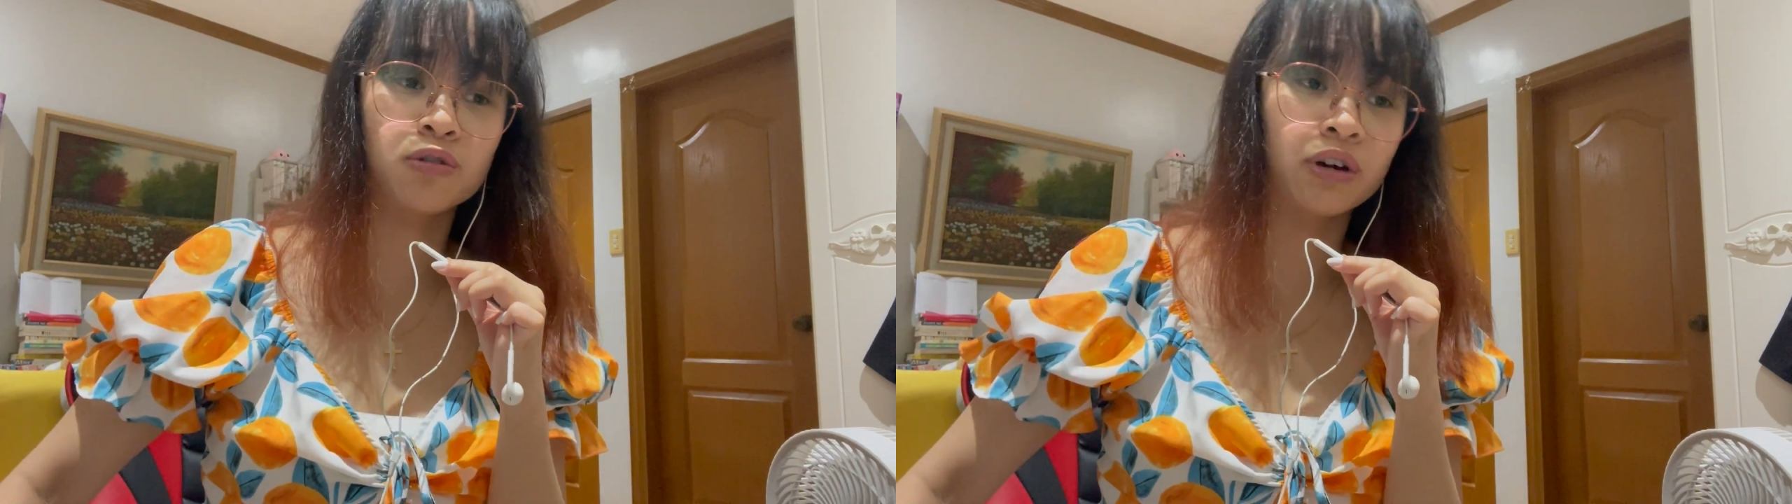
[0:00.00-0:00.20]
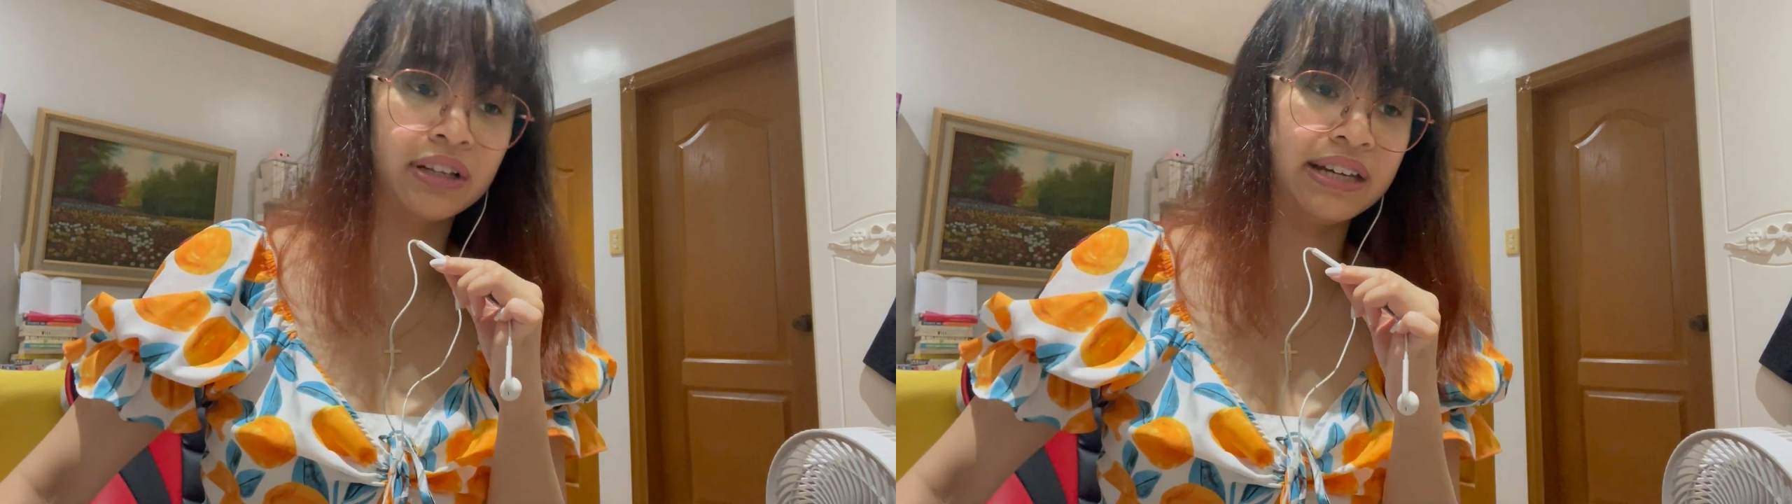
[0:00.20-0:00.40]

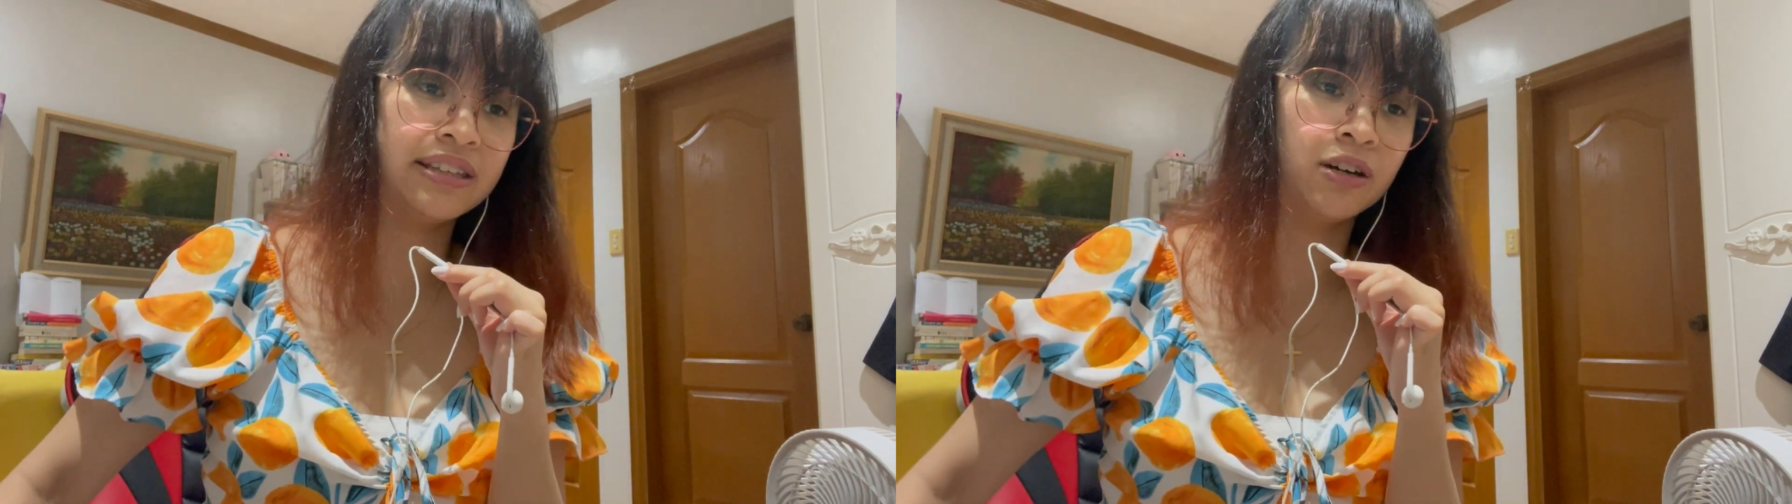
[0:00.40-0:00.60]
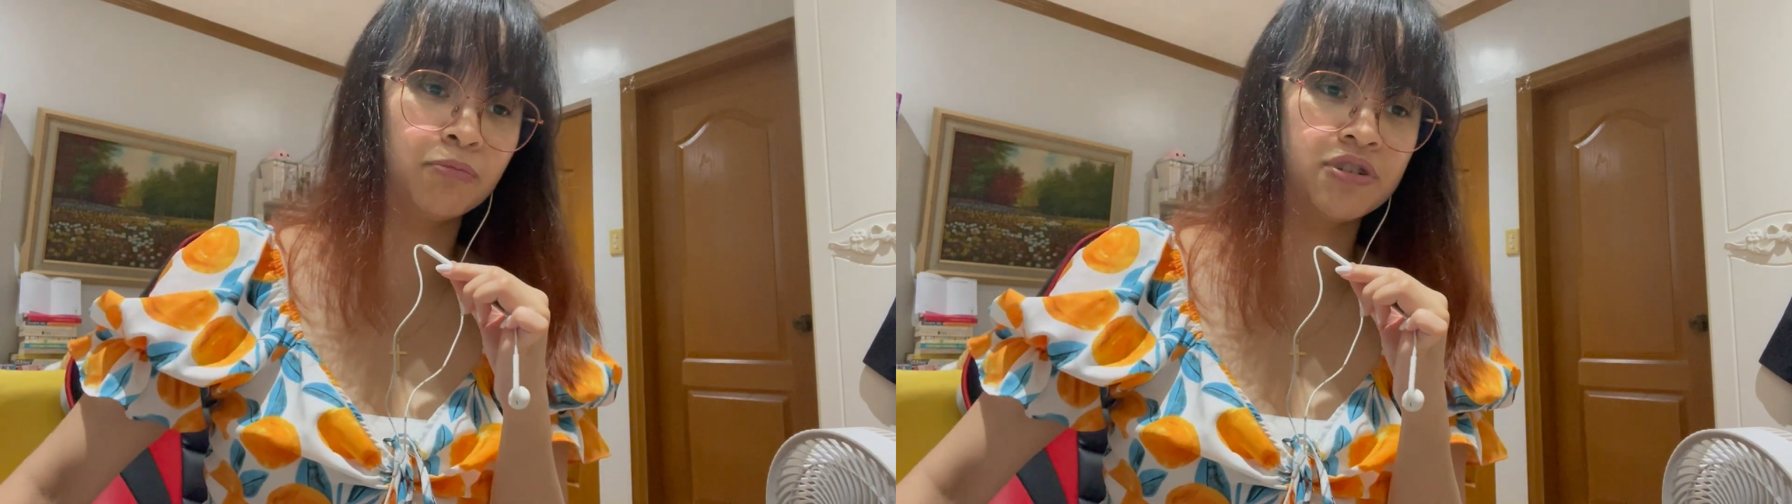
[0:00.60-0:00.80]
or
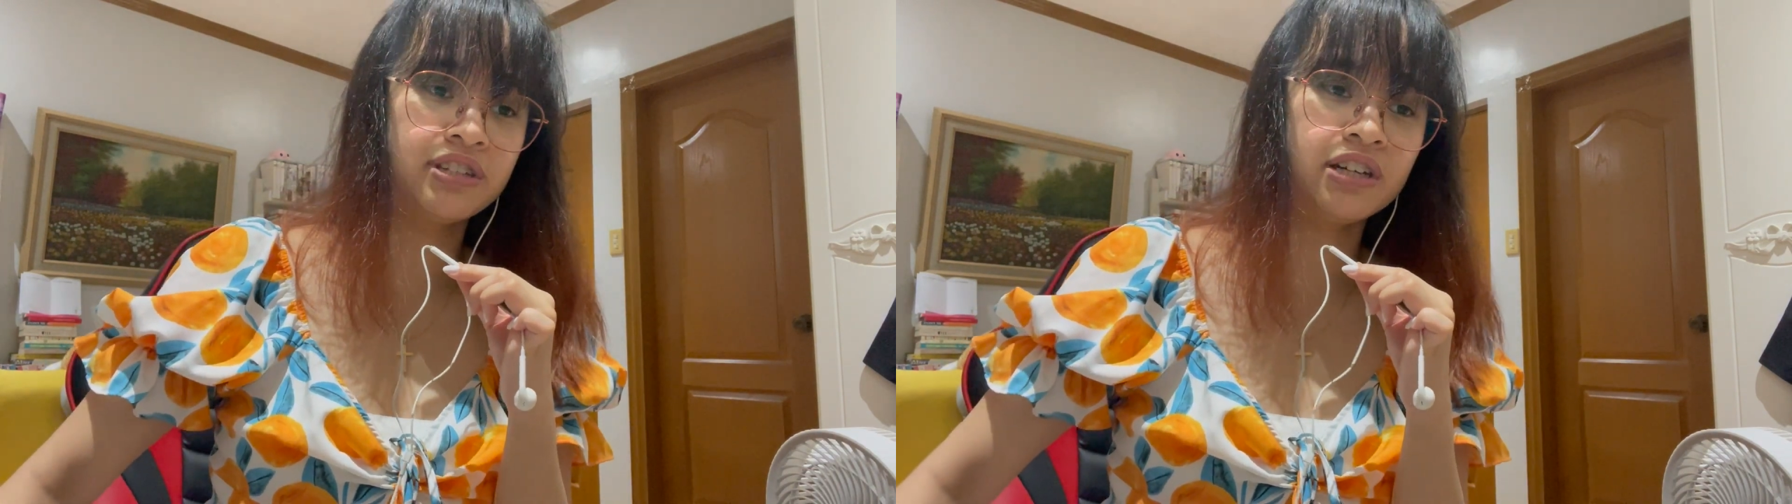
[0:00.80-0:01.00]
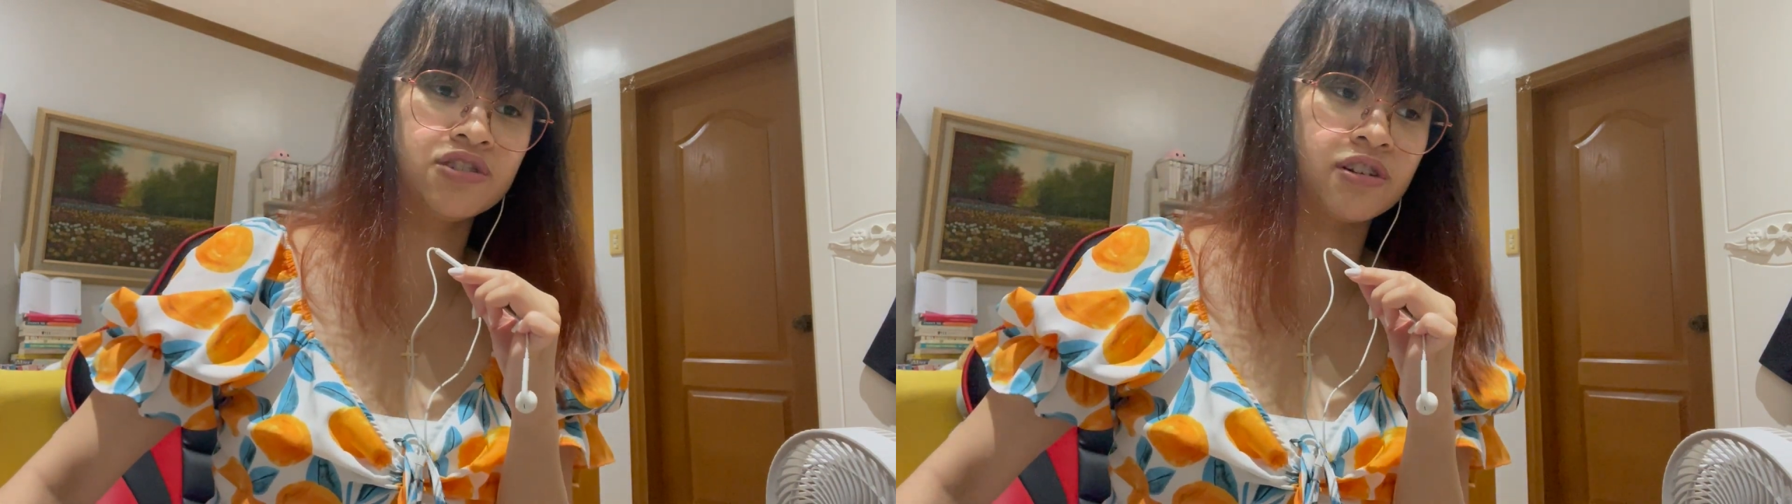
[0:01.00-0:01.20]
lethal
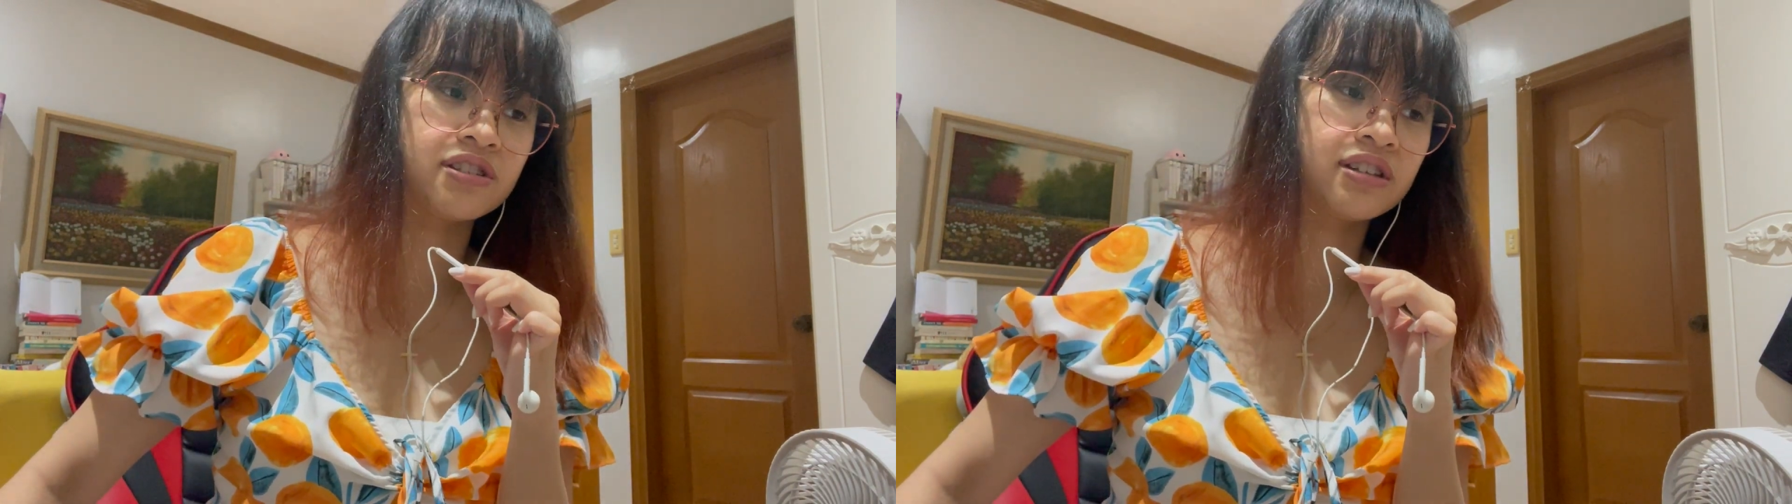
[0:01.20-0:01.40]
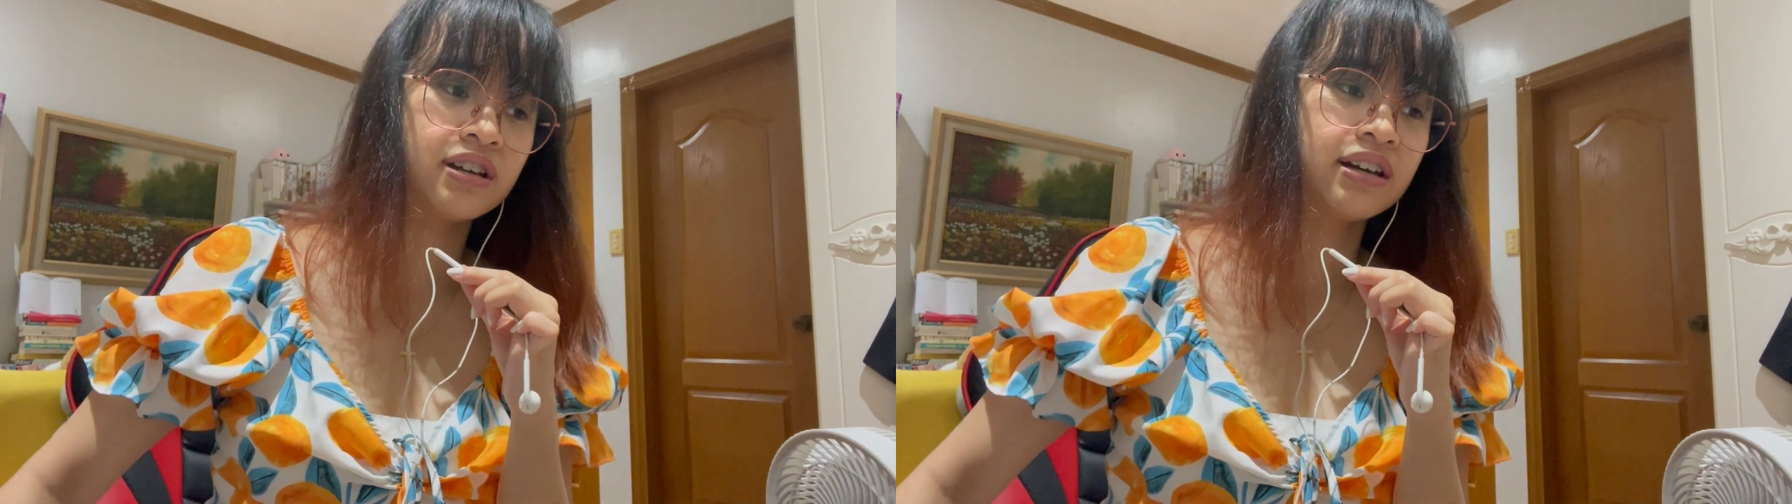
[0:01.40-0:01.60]
procedures.